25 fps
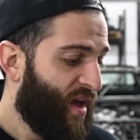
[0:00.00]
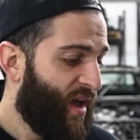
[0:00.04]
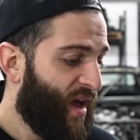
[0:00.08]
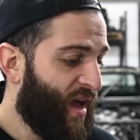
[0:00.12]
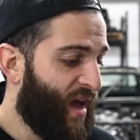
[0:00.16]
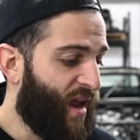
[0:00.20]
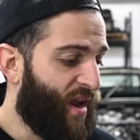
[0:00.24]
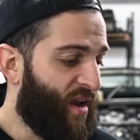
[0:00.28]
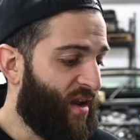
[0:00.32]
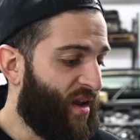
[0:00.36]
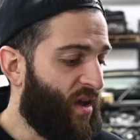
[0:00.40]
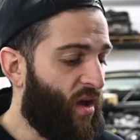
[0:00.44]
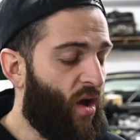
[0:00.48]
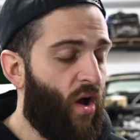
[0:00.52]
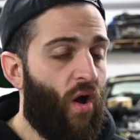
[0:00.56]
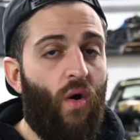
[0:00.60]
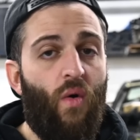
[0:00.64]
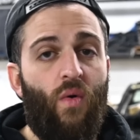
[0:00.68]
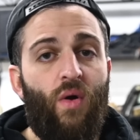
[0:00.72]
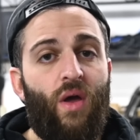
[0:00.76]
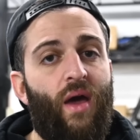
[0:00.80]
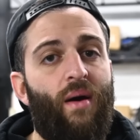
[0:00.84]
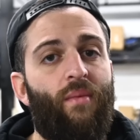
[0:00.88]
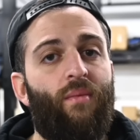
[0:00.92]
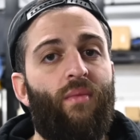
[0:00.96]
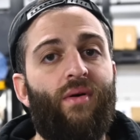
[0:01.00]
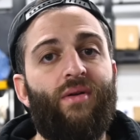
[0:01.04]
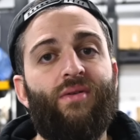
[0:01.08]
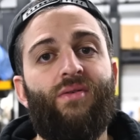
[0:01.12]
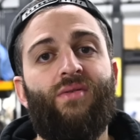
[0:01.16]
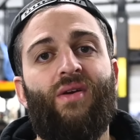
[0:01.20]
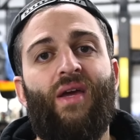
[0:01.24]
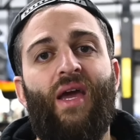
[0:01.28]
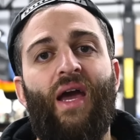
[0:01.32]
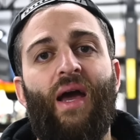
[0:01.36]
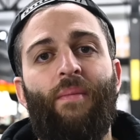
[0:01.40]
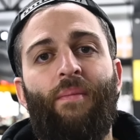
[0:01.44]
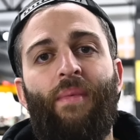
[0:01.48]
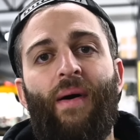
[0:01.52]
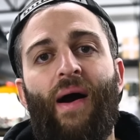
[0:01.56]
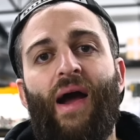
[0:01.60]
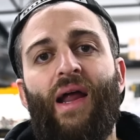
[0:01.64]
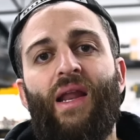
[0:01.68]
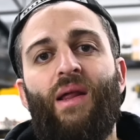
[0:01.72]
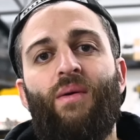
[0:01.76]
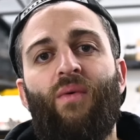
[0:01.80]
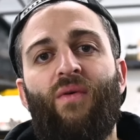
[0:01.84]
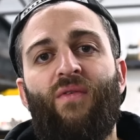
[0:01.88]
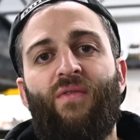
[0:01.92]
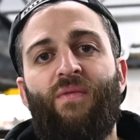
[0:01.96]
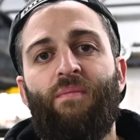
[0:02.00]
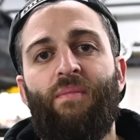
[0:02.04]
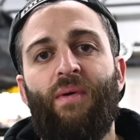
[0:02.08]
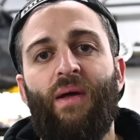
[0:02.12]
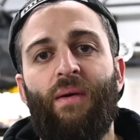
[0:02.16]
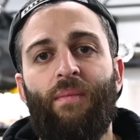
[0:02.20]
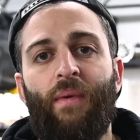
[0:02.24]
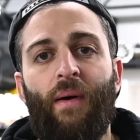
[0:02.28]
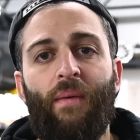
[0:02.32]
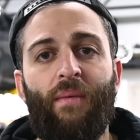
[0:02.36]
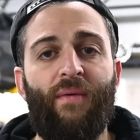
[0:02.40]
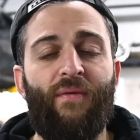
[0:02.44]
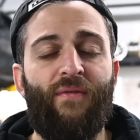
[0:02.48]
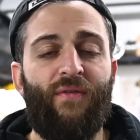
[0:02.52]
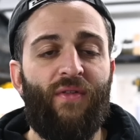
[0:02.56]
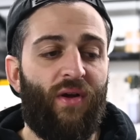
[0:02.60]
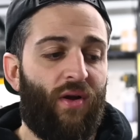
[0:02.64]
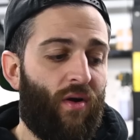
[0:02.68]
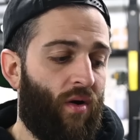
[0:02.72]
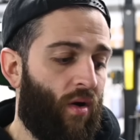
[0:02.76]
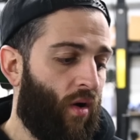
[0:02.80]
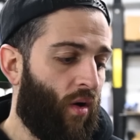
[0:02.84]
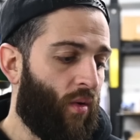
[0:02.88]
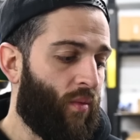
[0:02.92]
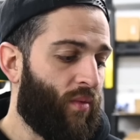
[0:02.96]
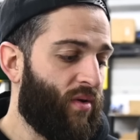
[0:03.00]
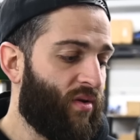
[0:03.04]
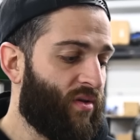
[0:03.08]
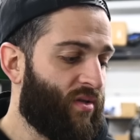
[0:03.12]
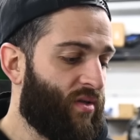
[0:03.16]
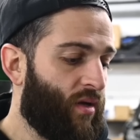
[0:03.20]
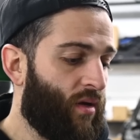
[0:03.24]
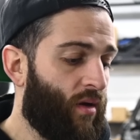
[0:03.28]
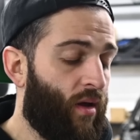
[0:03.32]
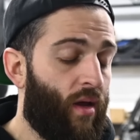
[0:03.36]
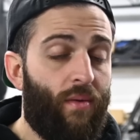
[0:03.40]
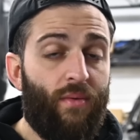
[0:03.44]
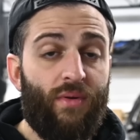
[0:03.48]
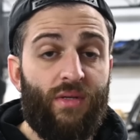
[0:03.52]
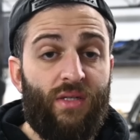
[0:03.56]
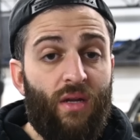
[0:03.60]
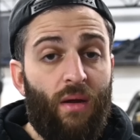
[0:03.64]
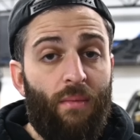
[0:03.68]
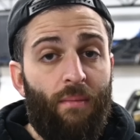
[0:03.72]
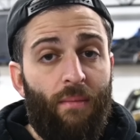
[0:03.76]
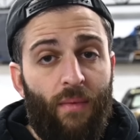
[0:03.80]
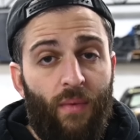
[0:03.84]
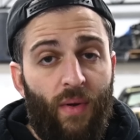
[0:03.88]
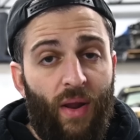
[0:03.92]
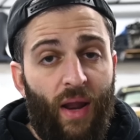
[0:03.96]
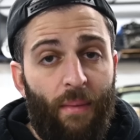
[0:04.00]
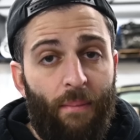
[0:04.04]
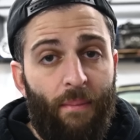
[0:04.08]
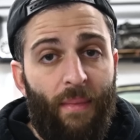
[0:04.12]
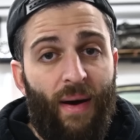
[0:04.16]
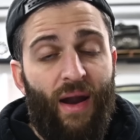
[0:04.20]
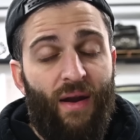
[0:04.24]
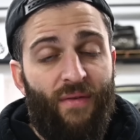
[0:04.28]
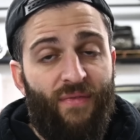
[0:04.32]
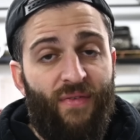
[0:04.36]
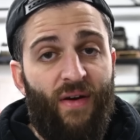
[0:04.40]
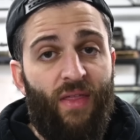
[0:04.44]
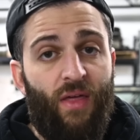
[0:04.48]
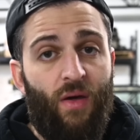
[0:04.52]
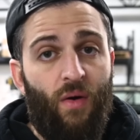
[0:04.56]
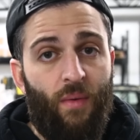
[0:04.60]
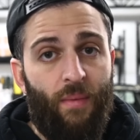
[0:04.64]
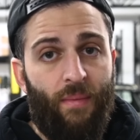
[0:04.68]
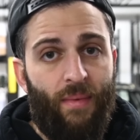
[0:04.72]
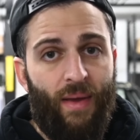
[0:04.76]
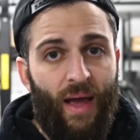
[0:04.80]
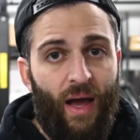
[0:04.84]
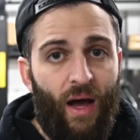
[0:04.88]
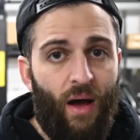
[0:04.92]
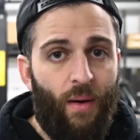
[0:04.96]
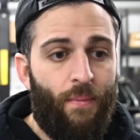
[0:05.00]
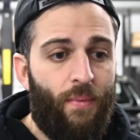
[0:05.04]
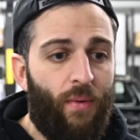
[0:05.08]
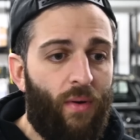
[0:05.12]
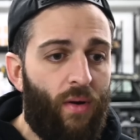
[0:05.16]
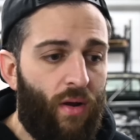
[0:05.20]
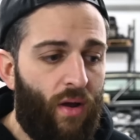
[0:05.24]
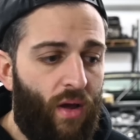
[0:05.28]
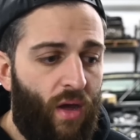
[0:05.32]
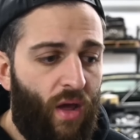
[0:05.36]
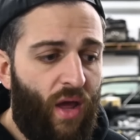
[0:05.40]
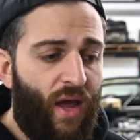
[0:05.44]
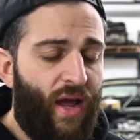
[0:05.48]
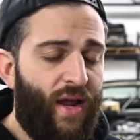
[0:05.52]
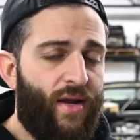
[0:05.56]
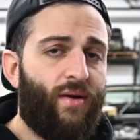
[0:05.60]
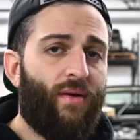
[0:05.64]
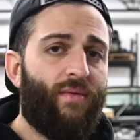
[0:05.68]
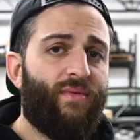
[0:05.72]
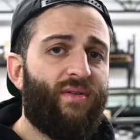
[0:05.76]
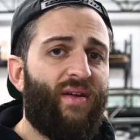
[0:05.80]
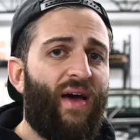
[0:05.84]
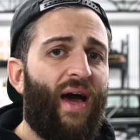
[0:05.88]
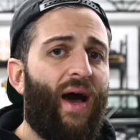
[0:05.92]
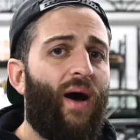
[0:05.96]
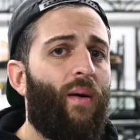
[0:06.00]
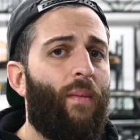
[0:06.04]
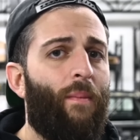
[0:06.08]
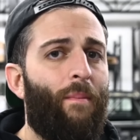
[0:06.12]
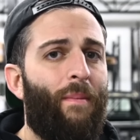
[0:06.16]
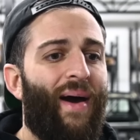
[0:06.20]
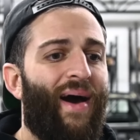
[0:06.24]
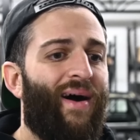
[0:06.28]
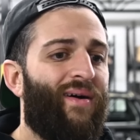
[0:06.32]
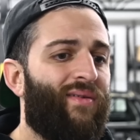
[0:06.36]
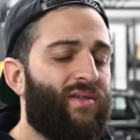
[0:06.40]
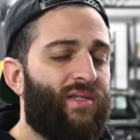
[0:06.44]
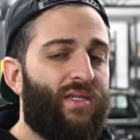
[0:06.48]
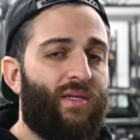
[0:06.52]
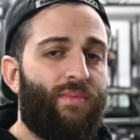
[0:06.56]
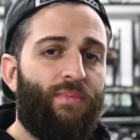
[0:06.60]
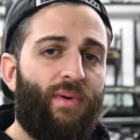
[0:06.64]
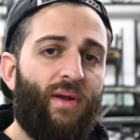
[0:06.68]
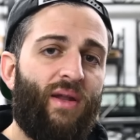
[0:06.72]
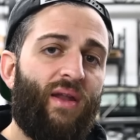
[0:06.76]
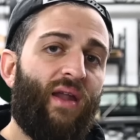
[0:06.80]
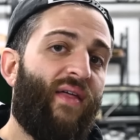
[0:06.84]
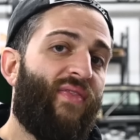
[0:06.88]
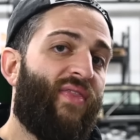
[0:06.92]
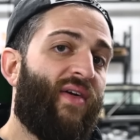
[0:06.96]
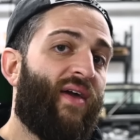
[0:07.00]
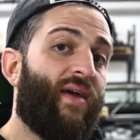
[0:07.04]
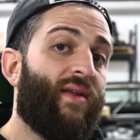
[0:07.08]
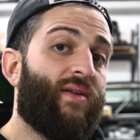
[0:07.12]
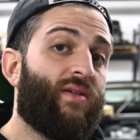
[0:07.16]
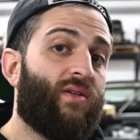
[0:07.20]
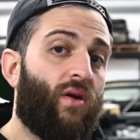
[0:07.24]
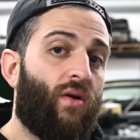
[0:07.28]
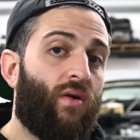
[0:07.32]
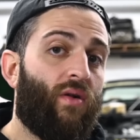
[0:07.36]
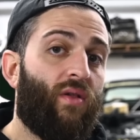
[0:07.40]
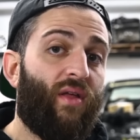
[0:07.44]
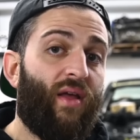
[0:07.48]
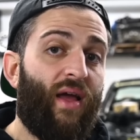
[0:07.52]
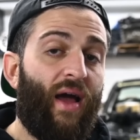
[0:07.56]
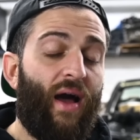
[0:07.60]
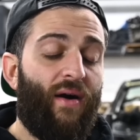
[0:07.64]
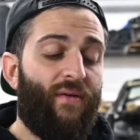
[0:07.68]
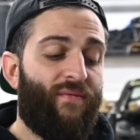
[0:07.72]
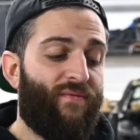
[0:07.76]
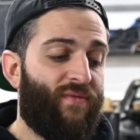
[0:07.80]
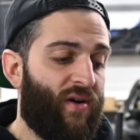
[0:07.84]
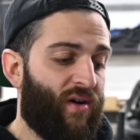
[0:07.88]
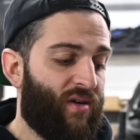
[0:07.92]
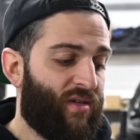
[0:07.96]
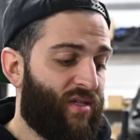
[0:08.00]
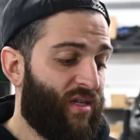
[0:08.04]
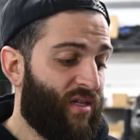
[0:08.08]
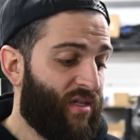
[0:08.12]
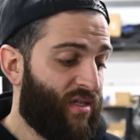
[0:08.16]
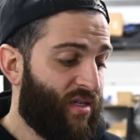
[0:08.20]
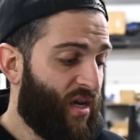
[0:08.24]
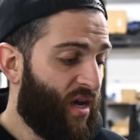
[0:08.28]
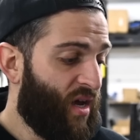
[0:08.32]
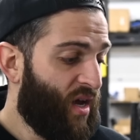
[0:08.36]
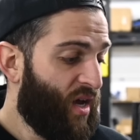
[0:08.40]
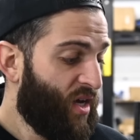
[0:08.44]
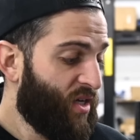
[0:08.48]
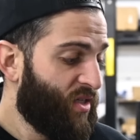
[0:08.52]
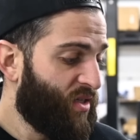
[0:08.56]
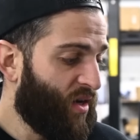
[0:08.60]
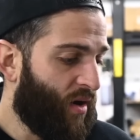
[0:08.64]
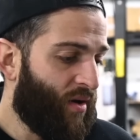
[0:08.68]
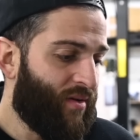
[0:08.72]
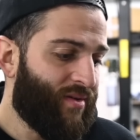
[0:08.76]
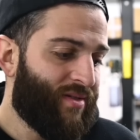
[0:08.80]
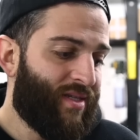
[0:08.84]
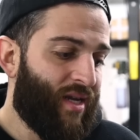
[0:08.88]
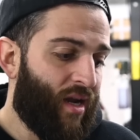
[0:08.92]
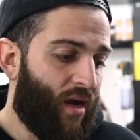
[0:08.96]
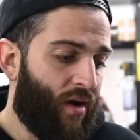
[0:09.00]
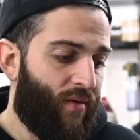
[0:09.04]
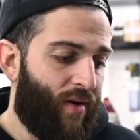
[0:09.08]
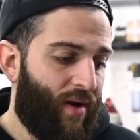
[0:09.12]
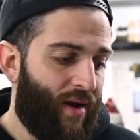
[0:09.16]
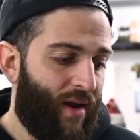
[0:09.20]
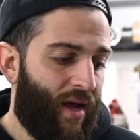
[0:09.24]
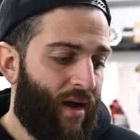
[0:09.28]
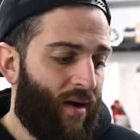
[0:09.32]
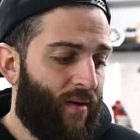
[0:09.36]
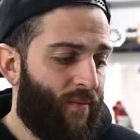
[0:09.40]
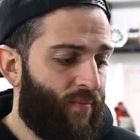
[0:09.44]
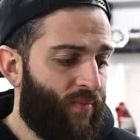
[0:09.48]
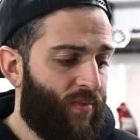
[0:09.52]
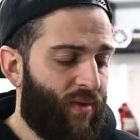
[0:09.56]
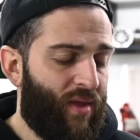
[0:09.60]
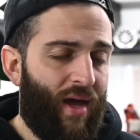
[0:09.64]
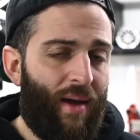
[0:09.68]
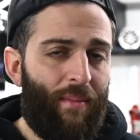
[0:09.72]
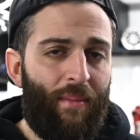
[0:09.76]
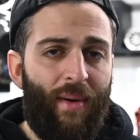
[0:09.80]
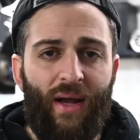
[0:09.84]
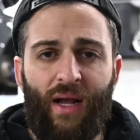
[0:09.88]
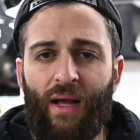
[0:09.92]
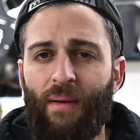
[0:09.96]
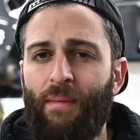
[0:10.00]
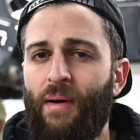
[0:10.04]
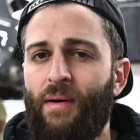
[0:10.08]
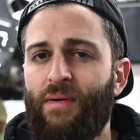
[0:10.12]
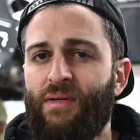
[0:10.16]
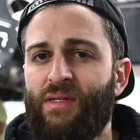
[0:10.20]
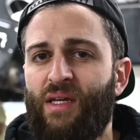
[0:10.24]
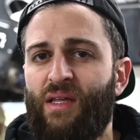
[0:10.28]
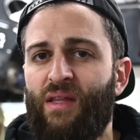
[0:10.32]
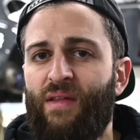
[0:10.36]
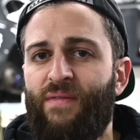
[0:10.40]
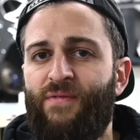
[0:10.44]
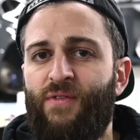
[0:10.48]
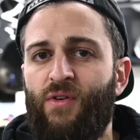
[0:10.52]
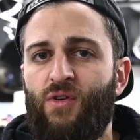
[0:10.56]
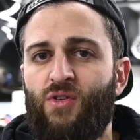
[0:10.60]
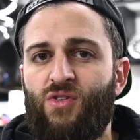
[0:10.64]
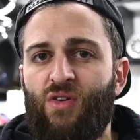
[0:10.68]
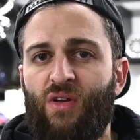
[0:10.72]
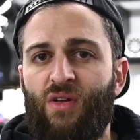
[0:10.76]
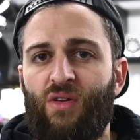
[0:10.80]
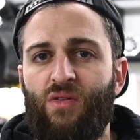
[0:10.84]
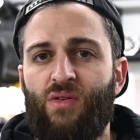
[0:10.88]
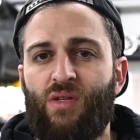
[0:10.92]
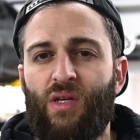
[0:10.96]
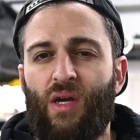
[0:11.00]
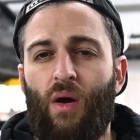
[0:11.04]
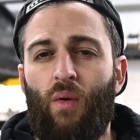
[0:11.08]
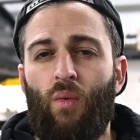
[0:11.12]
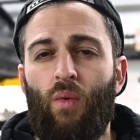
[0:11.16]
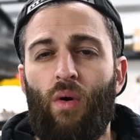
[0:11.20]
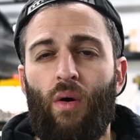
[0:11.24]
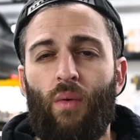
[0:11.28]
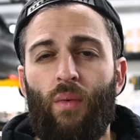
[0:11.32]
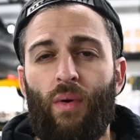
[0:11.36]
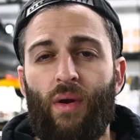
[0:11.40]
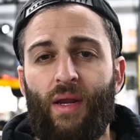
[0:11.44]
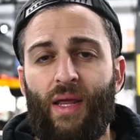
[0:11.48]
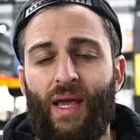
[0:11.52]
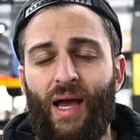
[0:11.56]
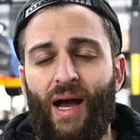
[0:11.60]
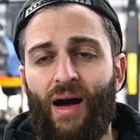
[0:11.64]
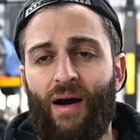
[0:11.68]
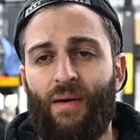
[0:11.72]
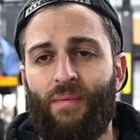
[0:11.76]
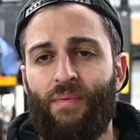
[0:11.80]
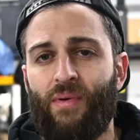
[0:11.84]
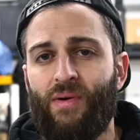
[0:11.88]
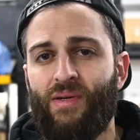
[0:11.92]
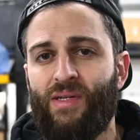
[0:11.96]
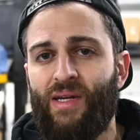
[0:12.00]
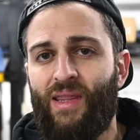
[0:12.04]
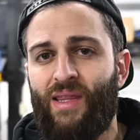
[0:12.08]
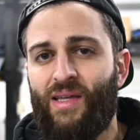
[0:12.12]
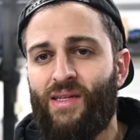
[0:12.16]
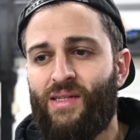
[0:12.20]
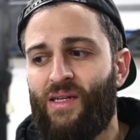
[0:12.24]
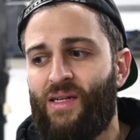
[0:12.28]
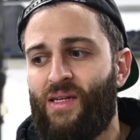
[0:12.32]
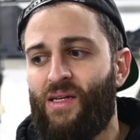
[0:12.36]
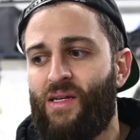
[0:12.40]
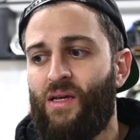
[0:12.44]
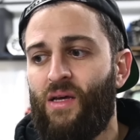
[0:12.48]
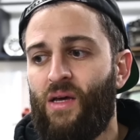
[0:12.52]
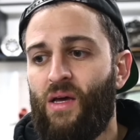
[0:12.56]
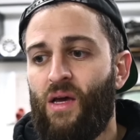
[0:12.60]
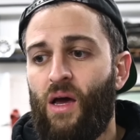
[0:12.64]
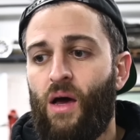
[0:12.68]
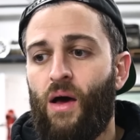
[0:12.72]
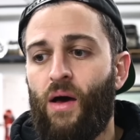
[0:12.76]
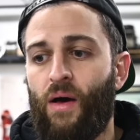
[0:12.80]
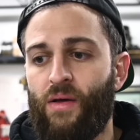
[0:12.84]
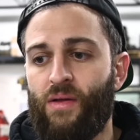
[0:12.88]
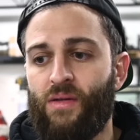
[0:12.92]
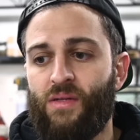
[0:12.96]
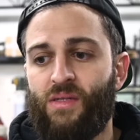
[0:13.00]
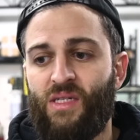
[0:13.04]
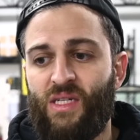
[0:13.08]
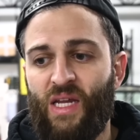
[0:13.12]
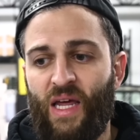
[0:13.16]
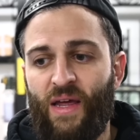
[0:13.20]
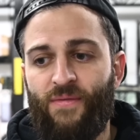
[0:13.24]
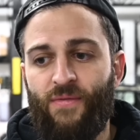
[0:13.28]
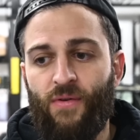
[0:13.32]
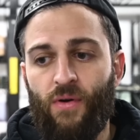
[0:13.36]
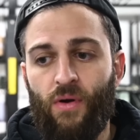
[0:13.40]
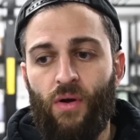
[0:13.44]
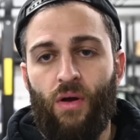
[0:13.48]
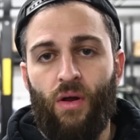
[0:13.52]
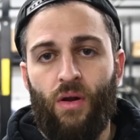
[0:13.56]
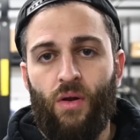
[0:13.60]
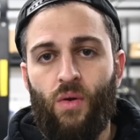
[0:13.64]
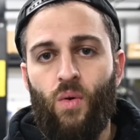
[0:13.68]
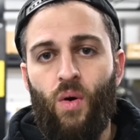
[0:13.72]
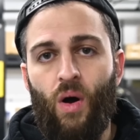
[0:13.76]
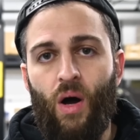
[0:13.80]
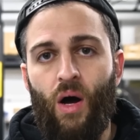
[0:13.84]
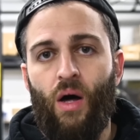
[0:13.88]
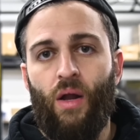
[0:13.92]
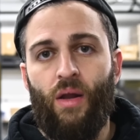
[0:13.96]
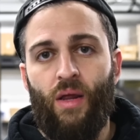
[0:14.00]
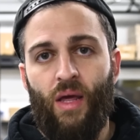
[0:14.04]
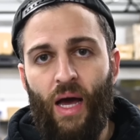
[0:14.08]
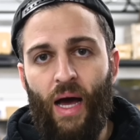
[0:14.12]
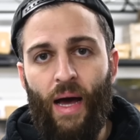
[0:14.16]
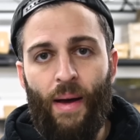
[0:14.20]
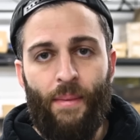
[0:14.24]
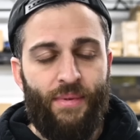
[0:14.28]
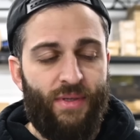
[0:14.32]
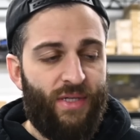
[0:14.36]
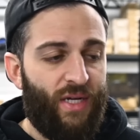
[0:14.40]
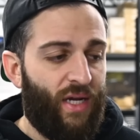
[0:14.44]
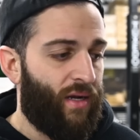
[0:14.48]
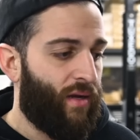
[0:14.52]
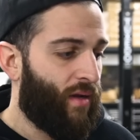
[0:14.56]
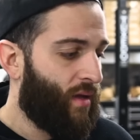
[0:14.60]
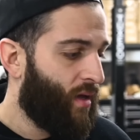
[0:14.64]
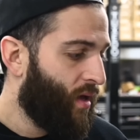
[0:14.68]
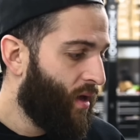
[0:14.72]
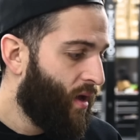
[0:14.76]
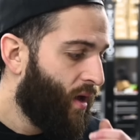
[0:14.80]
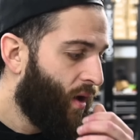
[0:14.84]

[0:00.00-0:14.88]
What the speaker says: And the OEM ones you can't buy anymore from BMW for the car. We had to modify the OEM caliper in terms of how it mounts, but nothing internally how it functions. So I don't sell it right now. I might come out with something in the future that use like a Willwood caliper, which I think is a safer, good quality option.